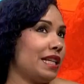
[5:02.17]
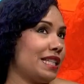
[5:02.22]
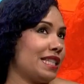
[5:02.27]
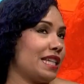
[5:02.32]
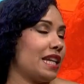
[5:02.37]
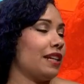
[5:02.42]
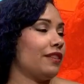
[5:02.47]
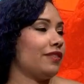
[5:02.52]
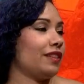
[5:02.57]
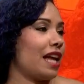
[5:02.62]

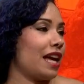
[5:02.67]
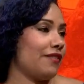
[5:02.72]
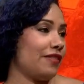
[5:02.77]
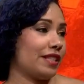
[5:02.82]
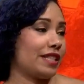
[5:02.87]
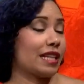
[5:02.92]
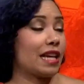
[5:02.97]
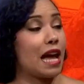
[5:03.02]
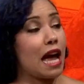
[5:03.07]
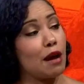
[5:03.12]
instead of life
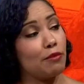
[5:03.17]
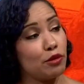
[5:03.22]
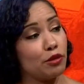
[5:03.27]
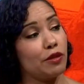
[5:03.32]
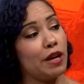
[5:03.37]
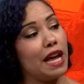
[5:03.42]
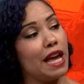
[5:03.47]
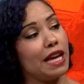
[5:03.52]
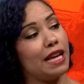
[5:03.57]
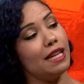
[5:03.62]
as a
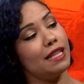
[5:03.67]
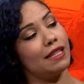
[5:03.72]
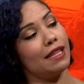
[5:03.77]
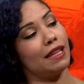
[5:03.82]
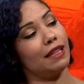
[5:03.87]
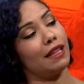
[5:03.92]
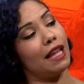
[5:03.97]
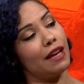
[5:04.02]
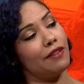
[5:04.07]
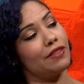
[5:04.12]
cabaret, he
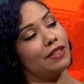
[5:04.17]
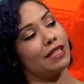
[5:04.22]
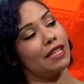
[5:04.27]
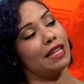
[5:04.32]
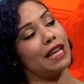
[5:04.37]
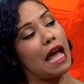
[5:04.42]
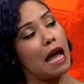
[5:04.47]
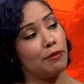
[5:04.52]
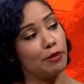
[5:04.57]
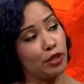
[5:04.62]
said life is a
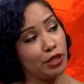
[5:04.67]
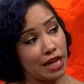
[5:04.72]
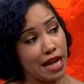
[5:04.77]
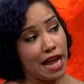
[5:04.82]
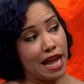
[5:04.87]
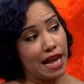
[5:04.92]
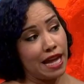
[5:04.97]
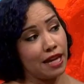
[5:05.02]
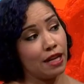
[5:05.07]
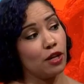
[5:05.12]
cabernet,